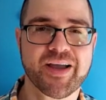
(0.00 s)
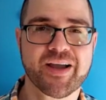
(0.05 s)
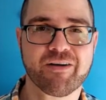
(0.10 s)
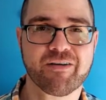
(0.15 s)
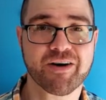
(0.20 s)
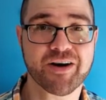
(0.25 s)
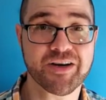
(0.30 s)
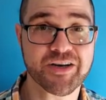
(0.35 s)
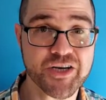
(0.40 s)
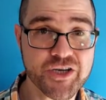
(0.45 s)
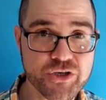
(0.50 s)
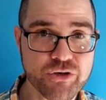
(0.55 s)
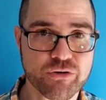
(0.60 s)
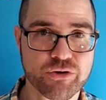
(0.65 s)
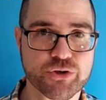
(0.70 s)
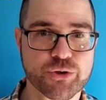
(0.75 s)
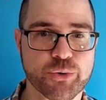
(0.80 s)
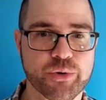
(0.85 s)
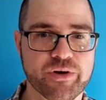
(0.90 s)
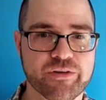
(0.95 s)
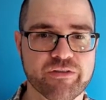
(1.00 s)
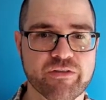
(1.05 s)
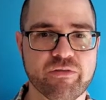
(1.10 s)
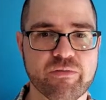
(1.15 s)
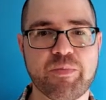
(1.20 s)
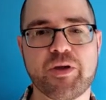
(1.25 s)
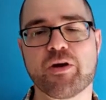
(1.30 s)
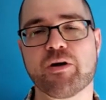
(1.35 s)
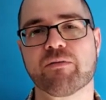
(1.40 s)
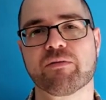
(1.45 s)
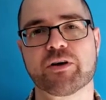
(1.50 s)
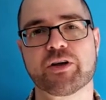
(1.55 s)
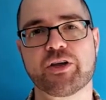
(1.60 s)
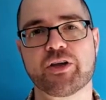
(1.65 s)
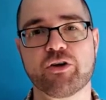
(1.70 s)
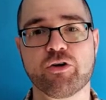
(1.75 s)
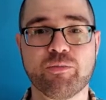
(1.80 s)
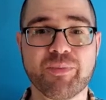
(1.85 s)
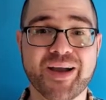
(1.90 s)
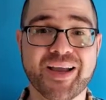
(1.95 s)
our initial choice of p over
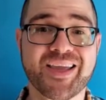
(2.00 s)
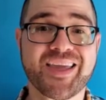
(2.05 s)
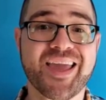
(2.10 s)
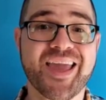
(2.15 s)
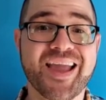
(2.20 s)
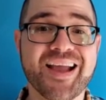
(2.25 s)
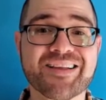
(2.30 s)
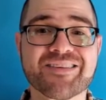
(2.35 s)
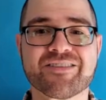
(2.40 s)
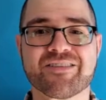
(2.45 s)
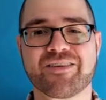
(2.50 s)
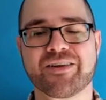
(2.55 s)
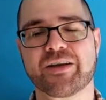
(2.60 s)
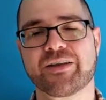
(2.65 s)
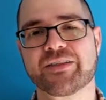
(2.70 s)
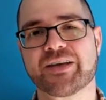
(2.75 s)
q by canceling